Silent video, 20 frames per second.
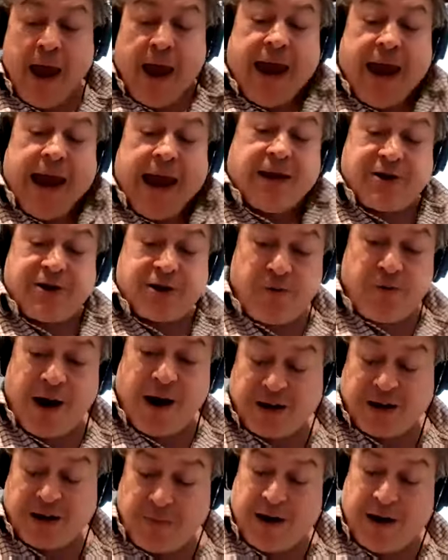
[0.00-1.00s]
It
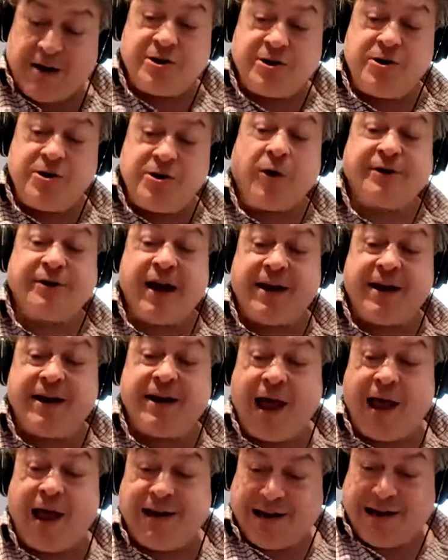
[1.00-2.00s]
strikes me as not
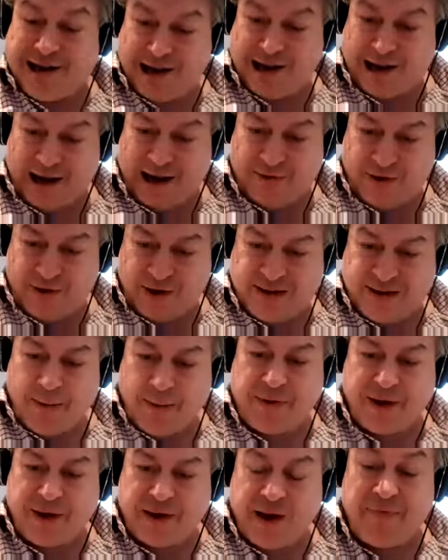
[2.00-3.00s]
unlikely that
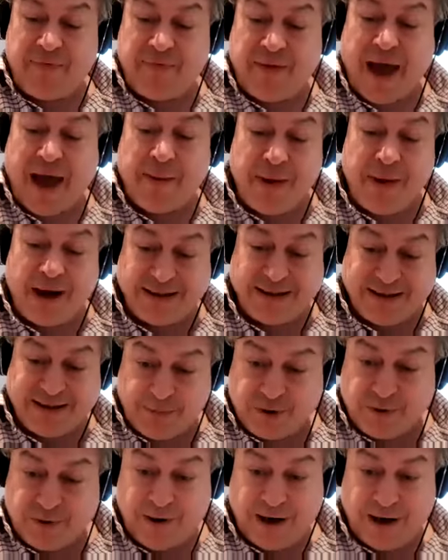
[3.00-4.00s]
something like that may
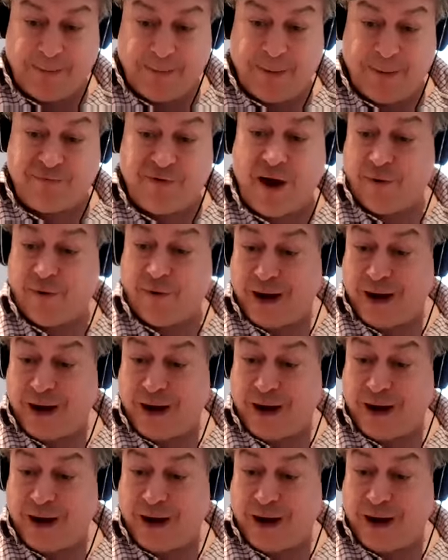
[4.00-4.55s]
subsequently be found.